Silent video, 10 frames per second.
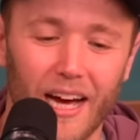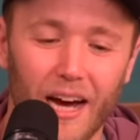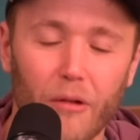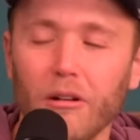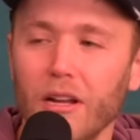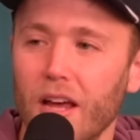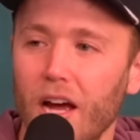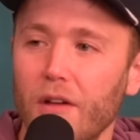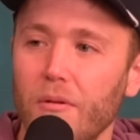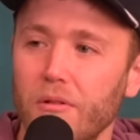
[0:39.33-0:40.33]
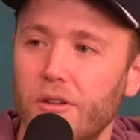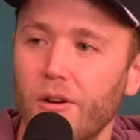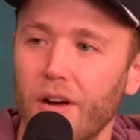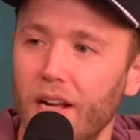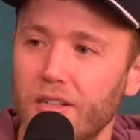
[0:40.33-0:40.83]
I want to talk about what's
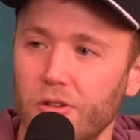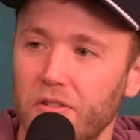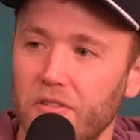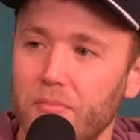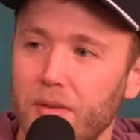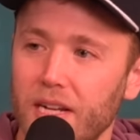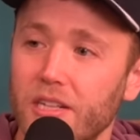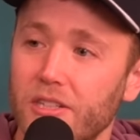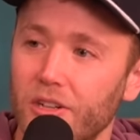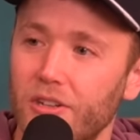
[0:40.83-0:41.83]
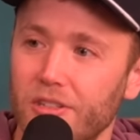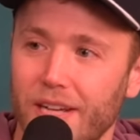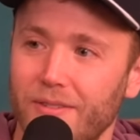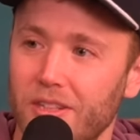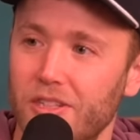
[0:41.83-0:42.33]
going on sort of in media circles
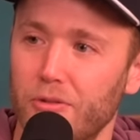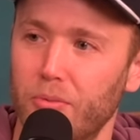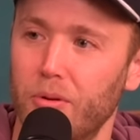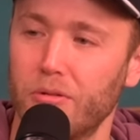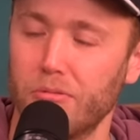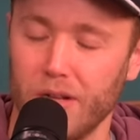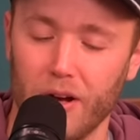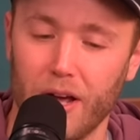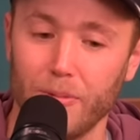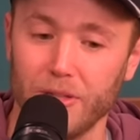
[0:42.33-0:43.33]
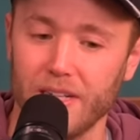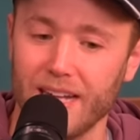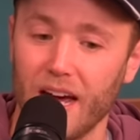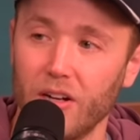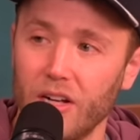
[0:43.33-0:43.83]
after the Super Bowl because we're now a couple days
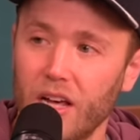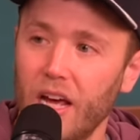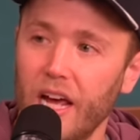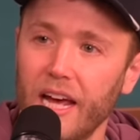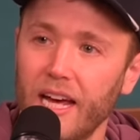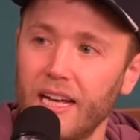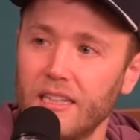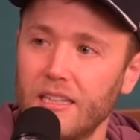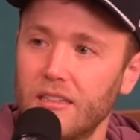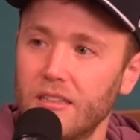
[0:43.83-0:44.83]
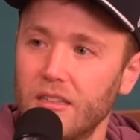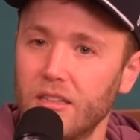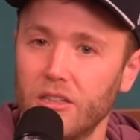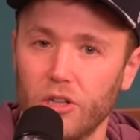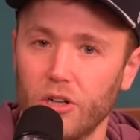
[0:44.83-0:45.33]
out and
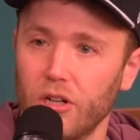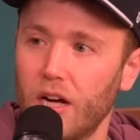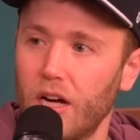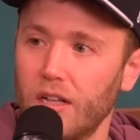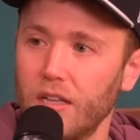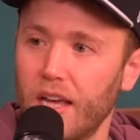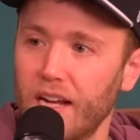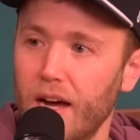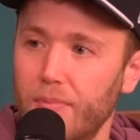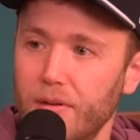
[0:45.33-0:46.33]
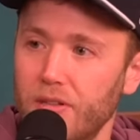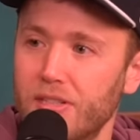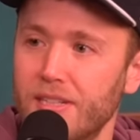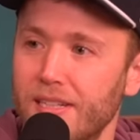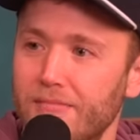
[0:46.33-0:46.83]
you turn on Get Up and you
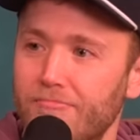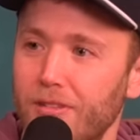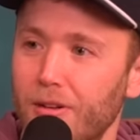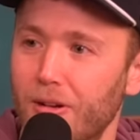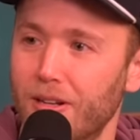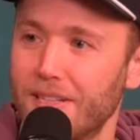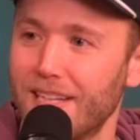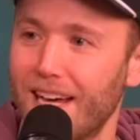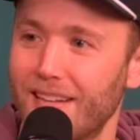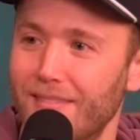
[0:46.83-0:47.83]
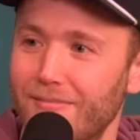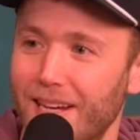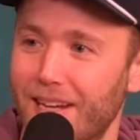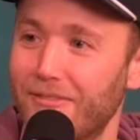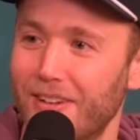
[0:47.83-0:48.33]
see you on a set
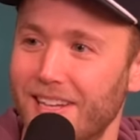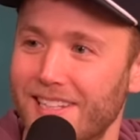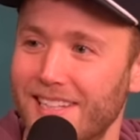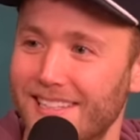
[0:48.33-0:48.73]
making faces